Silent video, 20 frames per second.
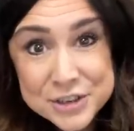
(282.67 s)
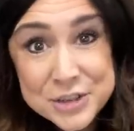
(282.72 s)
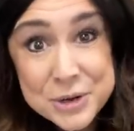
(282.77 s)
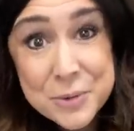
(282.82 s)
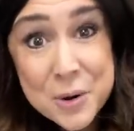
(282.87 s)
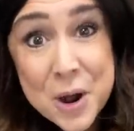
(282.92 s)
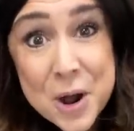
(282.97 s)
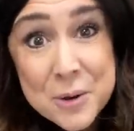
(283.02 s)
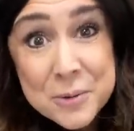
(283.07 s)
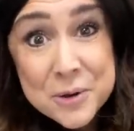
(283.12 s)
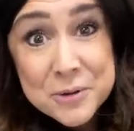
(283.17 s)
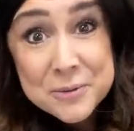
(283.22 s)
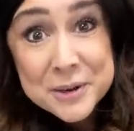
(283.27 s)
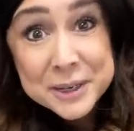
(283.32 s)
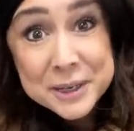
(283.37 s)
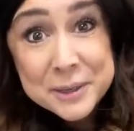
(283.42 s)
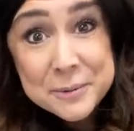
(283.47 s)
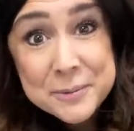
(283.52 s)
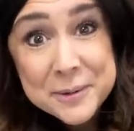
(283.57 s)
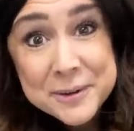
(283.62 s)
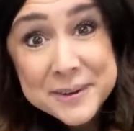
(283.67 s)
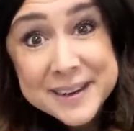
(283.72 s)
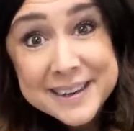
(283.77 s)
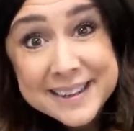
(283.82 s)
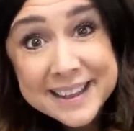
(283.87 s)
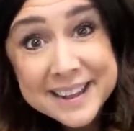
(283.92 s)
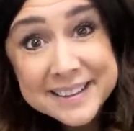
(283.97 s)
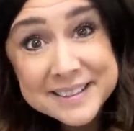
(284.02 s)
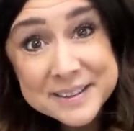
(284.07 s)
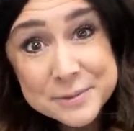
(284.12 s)
You all were really worried
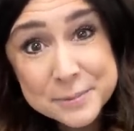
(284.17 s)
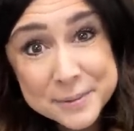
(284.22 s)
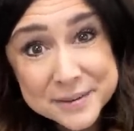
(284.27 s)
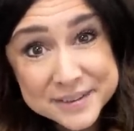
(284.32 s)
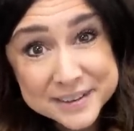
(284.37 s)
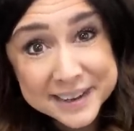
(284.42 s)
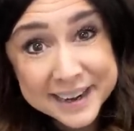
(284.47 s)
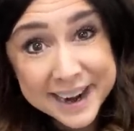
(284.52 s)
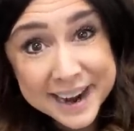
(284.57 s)
that this wasn't gonna